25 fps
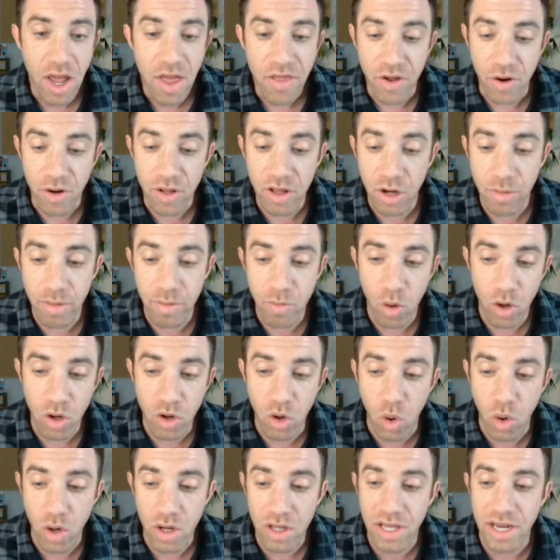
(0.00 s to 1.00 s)
They're a little bit more
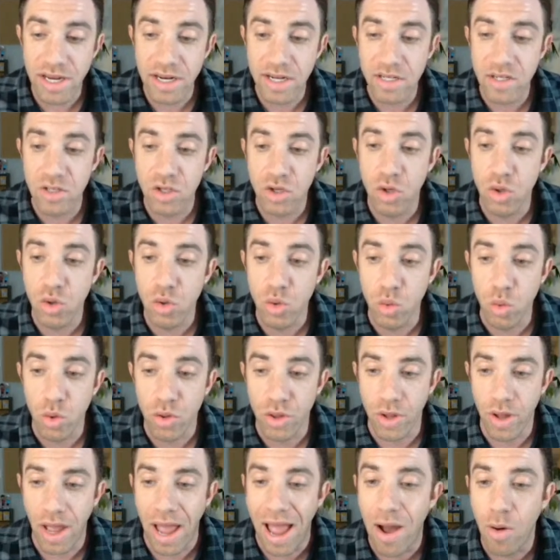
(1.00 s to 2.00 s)
correlated to
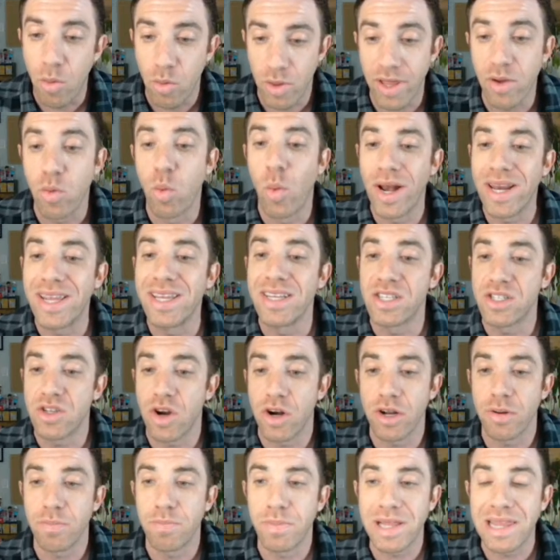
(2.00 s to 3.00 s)
when he
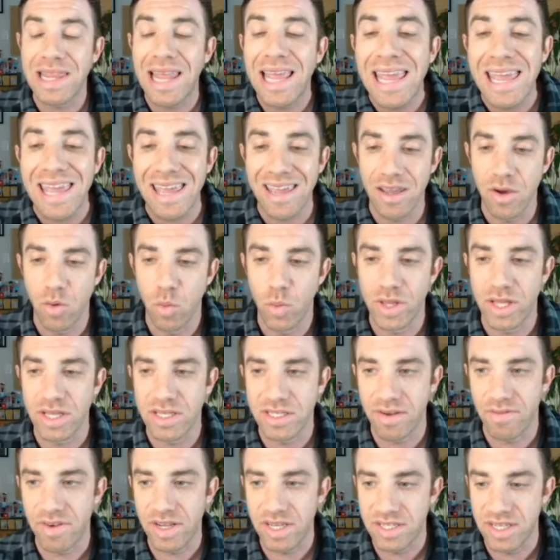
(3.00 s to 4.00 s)
started playing with the
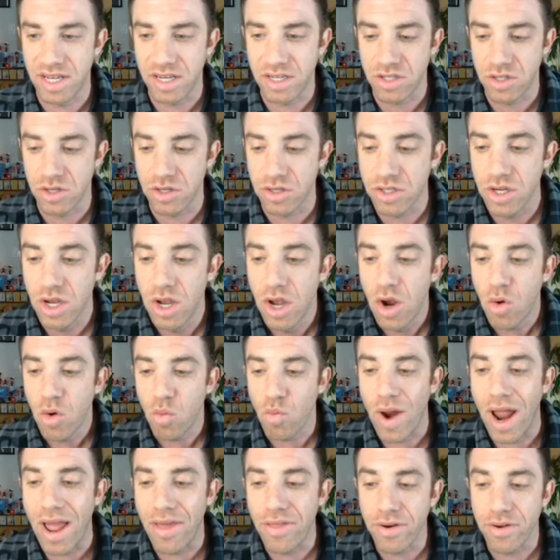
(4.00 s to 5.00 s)
76ers
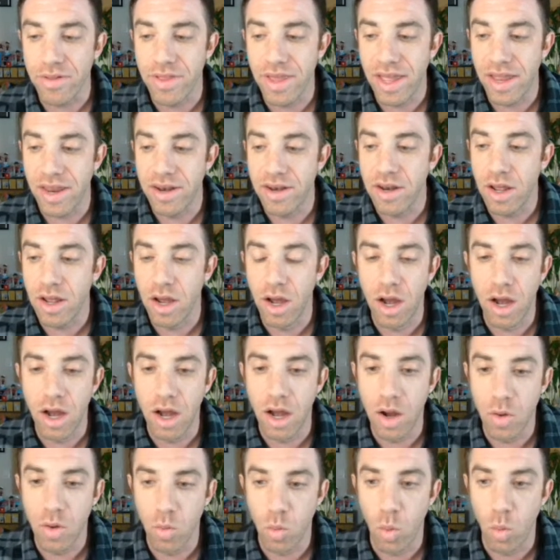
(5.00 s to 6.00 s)
rather than
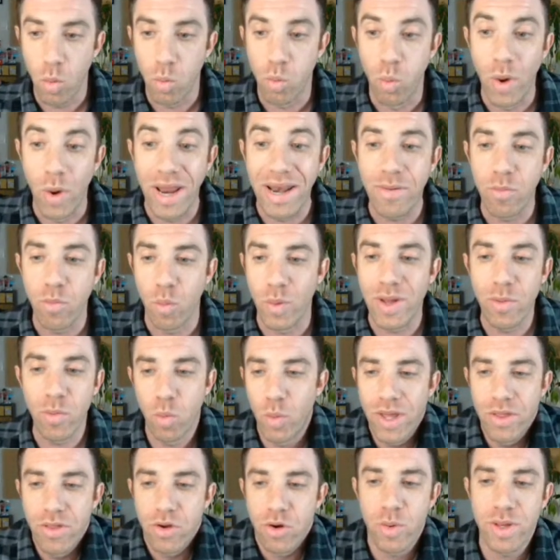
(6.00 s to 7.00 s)
when
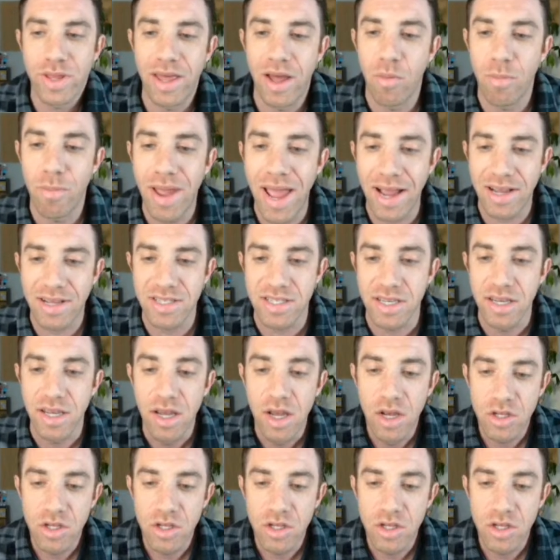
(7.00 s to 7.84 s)
with or without Maxey.